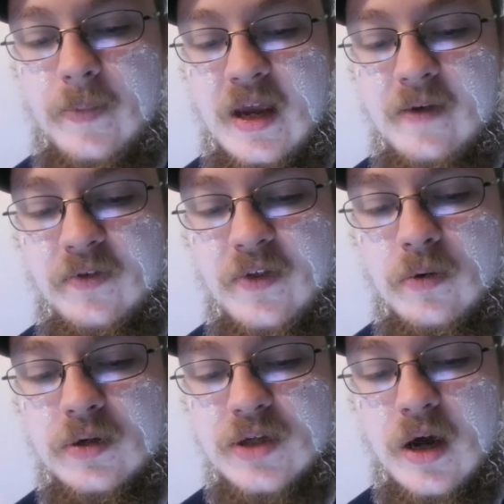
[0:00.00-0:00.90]
Even
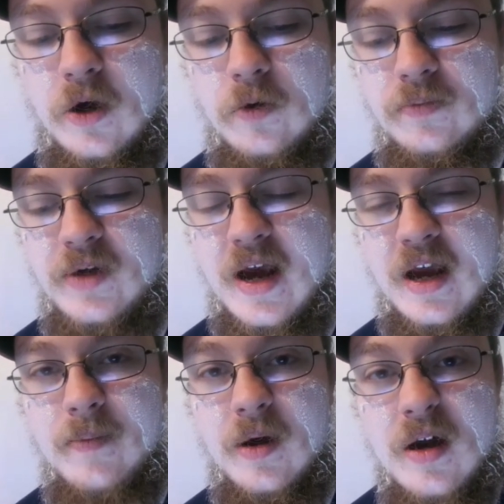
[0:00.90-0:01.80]
though it's a home
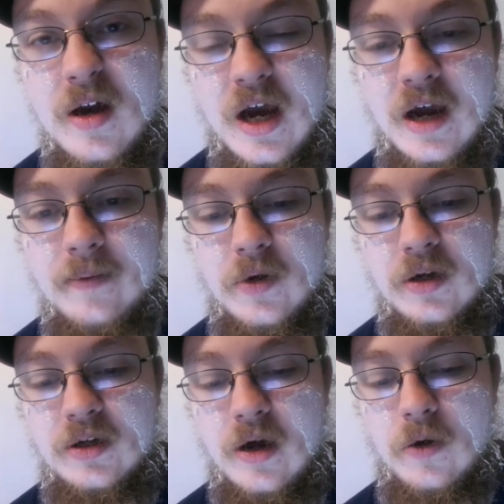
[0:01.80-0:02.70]
game, I'm going
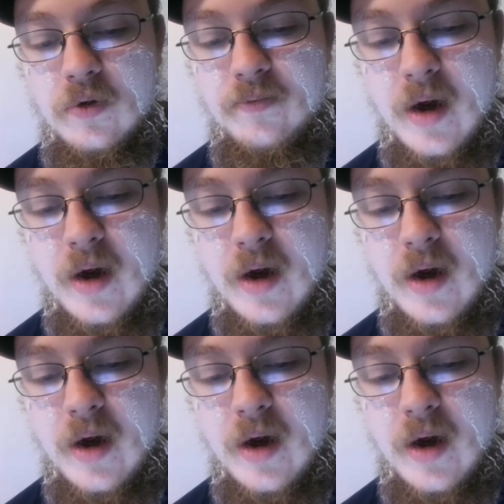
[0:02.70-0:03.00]
to go with